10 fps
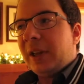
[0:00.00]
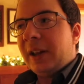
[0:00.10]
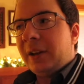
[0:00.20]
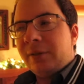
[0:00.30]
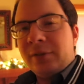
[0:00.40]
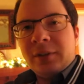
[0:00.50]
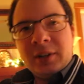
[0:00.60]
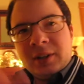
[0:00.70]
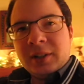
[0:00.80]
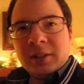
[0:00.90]
that have
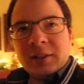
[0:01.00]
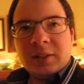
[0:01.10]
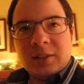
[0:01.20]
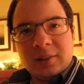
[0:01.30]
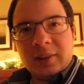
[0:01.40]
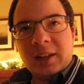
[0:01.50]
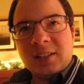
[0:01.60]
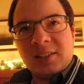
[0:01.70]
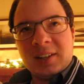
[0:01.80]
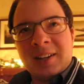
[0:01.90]
done
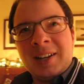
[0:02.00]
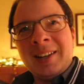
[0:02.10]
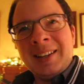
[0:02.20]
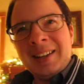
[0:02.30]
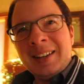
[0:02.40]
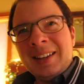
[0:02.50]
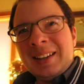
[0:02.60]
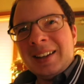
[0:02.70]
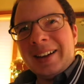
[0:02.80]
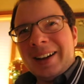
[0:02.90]
LASIK,
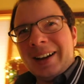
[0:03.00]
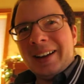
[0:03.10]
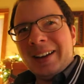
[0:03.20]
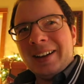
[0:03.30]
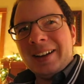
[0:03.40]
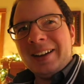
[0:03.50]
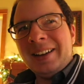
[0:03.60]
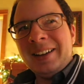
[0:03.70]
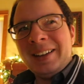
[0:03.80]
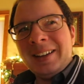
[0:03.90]
I, uh,
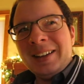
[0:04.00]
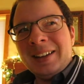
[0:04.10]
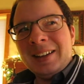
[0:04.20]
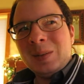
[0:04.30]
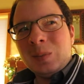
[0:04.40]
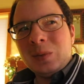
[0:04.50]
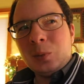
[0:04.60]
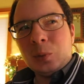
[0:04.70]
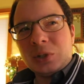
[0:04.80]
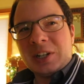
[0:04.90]
a
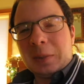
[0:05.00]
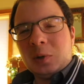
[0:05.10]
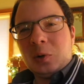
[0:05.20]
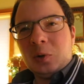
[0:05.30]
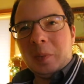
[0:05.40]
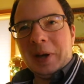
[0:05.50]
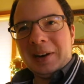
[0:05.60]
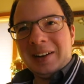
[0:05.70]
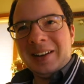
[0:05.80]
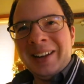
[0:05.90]
little more skeptical
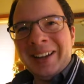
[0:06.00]
about it.